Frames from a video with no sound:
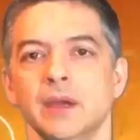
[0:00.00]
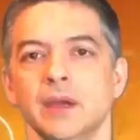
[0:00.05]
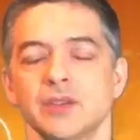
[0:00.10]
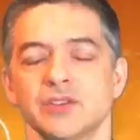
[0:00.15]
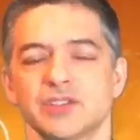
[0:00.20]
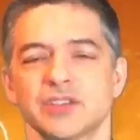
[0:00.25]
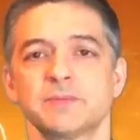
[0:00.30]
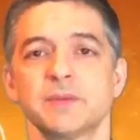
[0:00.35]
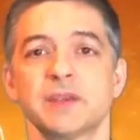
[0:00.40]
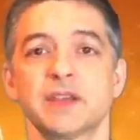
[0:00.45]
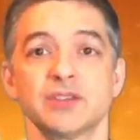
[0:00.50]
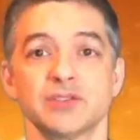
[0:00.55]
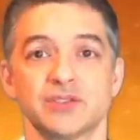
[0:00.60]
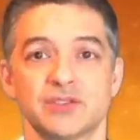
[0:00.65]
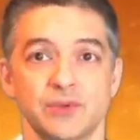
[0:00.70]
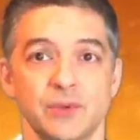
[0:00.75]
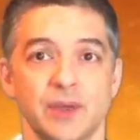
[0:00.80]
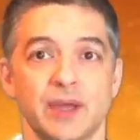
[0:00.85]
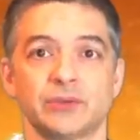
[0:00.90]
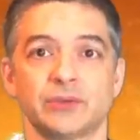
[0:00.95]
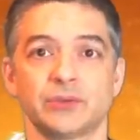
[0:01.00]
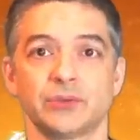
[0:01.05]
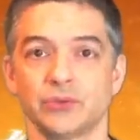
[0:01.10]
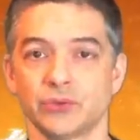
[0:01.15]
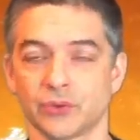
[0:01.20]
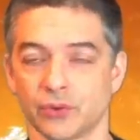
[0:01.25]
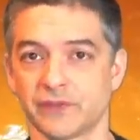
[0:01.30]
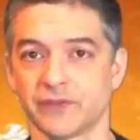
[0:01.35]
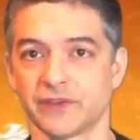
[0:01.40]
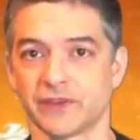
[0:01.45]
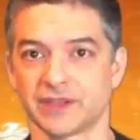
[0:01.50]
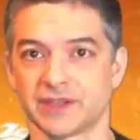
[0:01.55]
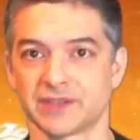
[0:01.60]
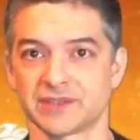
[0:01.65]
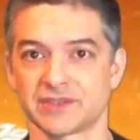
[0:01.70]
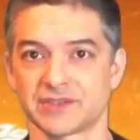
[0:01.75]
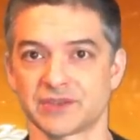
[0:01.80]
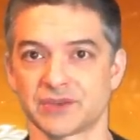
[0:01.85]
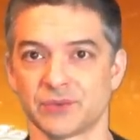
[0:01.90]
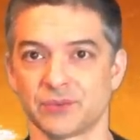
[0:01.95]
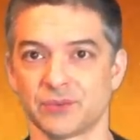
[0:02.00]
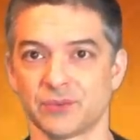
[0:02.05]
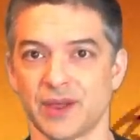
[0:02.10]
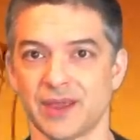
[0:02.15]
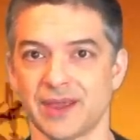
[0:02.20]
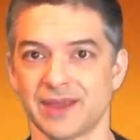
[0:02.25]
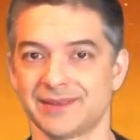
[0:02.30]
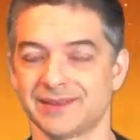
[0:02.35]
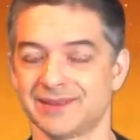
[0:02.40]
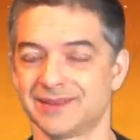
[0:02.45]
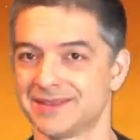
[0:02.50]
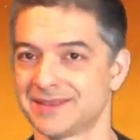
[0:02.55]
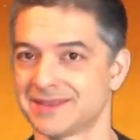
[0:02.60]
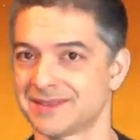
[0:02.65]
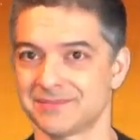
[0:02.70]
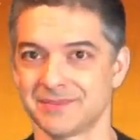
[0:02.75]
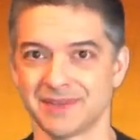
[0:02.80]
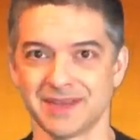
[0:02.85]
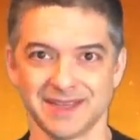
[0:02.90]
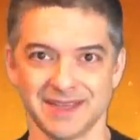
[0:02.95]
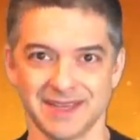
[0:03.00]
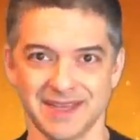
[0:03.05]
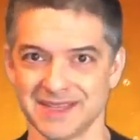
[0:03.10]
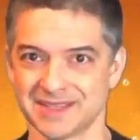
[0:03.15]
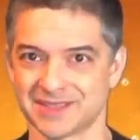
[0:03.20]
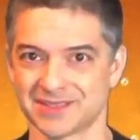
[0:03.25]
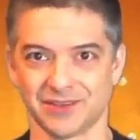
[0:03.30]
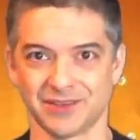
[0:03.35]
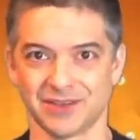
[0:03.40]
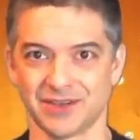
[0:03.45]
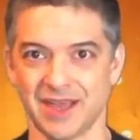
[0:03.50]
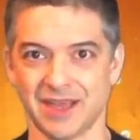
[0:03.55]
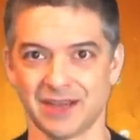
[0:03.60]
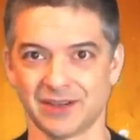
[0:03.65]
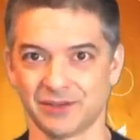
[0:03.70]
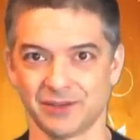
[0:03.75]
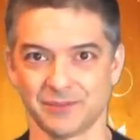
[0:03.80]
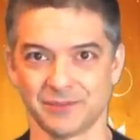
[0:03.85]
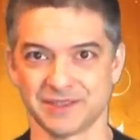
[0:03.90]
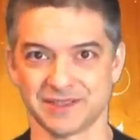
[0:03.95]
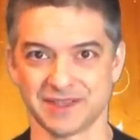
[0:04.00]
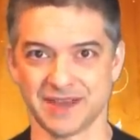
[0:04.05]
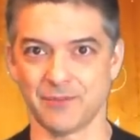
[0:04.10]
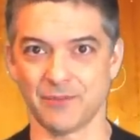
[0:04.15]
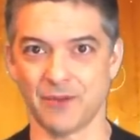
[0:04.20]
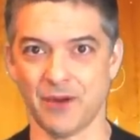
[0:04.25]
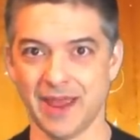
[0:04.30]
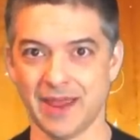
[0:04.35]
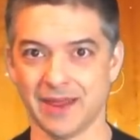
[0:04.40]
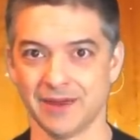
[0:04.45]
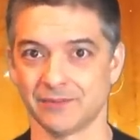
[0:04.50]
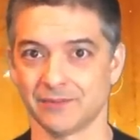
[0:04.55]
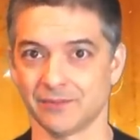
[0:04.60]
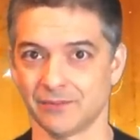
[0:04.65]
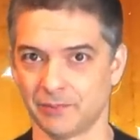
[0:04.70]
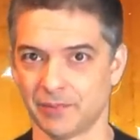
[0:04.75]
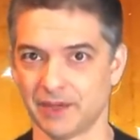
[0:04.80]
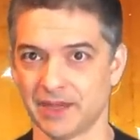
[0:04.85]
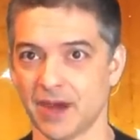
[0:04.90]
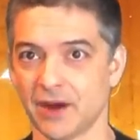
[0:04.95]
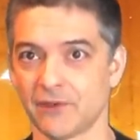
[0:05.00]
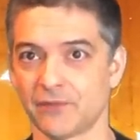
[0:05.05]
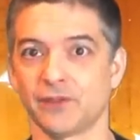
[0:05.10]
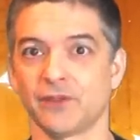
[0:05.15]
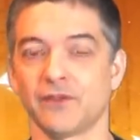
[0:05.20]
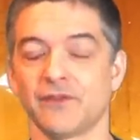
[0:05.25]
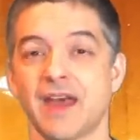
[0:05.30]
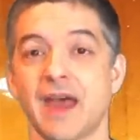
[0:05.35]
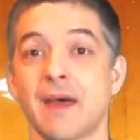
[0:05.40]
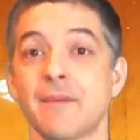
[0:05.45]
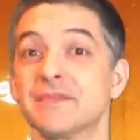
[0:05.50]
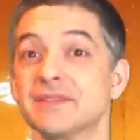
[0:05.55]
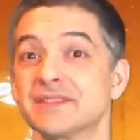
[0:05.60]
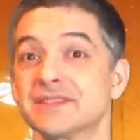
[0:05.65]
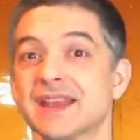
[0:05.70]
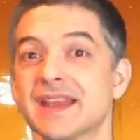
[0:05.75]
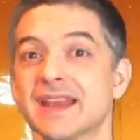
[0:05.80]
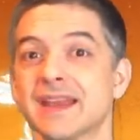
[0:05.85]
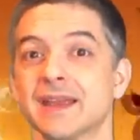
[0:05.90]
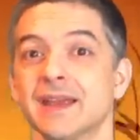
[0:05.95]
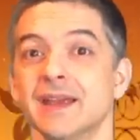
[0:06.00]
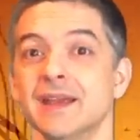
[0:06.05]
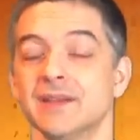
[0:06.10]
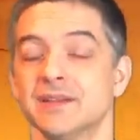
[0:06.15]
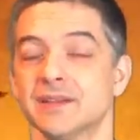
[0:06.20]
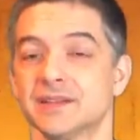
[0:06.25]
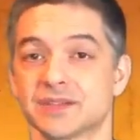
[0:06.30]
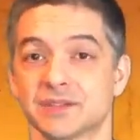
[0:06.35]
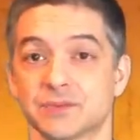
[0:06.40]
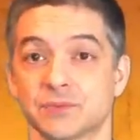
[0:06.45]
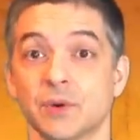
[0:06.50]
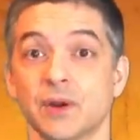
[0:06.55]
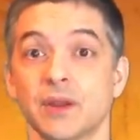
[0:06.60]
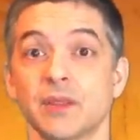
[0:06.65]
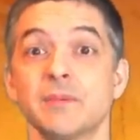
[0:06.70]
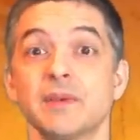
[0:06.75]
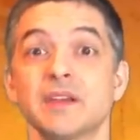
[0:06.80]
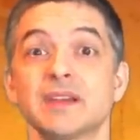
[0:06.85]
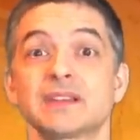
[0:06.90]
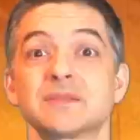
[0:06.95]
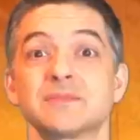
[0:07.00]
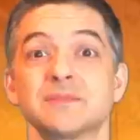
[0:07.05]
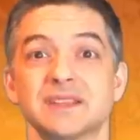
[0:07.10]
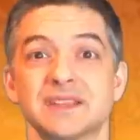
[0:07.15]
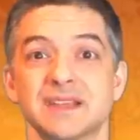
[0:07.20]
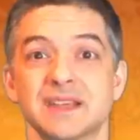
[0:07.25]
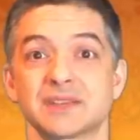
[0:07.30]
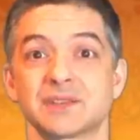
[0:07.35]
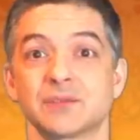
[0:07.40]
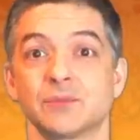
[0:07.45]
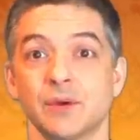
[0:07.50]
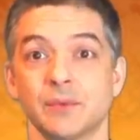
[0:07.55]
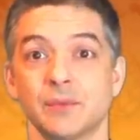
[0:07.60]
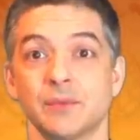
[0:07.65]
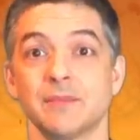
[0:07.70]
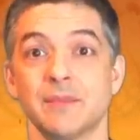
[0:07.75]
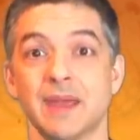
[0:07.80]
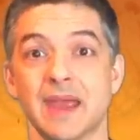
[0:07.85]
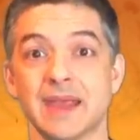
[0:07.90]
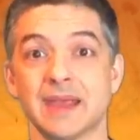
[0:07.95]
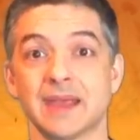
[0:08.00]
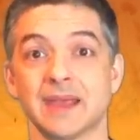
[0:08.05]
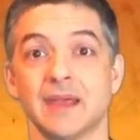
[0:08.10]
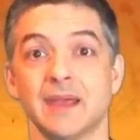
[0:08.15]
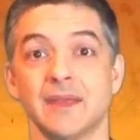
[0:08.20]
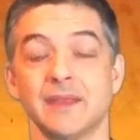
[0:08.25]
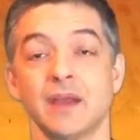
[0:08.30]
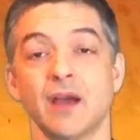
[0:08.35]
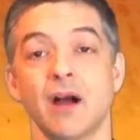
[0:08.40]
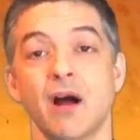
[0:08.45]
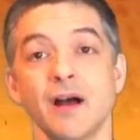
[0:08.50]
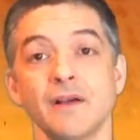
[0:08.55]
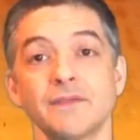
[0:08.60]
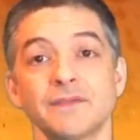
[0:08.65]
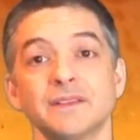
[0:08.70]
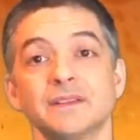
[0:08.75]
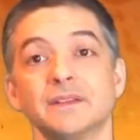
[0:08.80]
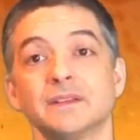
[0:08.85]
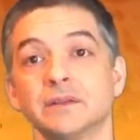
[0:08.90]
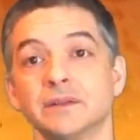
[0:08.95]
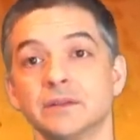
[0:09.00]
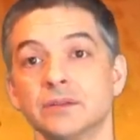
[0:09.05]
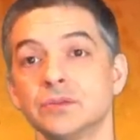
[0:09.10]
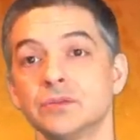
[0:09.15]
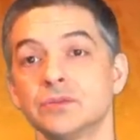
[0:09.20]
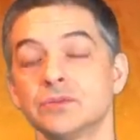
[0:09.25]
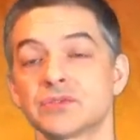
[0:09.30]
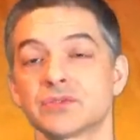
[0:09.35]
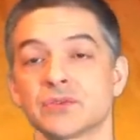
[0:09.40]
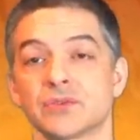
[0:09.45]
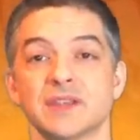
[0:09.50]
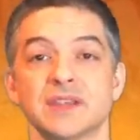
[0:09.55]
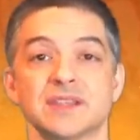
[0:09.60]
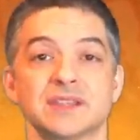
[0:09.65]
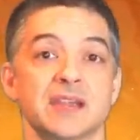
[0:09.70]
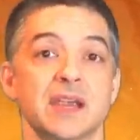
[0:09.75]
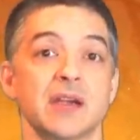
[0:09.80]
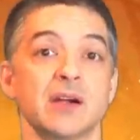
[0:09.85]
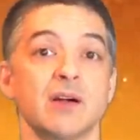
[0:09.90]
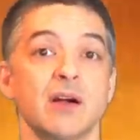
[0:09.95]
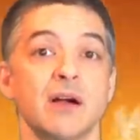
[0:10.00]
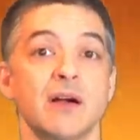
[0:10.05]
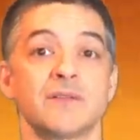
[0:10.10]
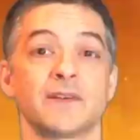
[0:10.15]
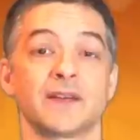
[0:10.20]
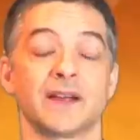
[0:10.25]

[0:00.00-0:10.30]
Just because you handle your feelings a certain way doesn't mean he's going to handle them the same way. Be careful of that mistake. This is one of the biggest mistakes that women make, and they often lose or they scare off a